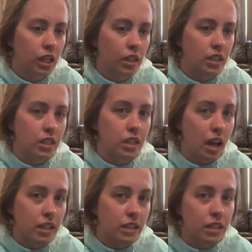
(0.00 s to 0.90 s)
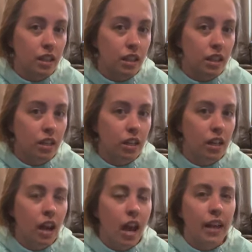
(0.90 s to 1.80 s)
the size of the litter,
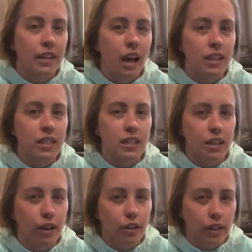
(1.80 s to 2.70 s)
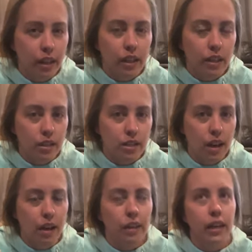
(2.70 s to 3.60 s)
and not necessarily, like, the
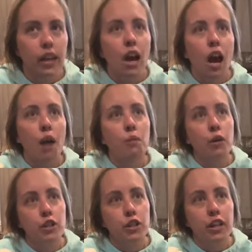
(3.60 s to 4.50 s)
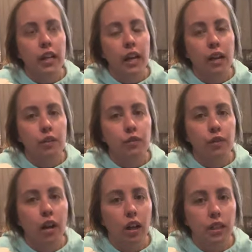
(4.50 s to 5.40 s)
size. Like, I'm wondering if
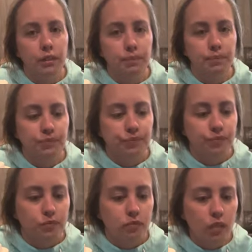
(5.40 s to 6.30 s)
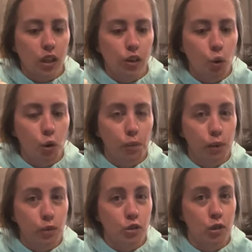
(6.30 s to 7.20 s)
the
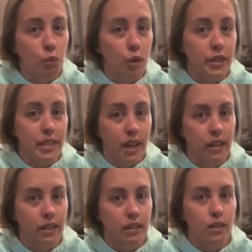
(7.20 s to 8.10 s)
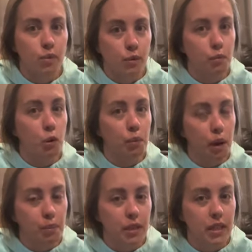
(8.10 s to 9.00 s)
hormones are more intense with more
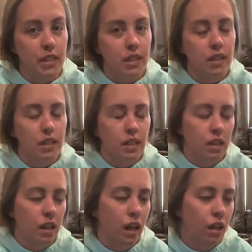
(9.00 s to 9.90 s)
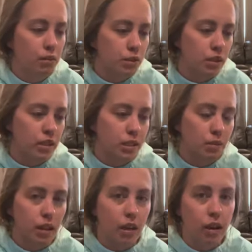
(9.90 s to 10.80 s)
puppies. So that's
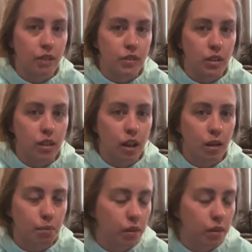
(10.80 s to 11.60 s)
something I'll have to look up.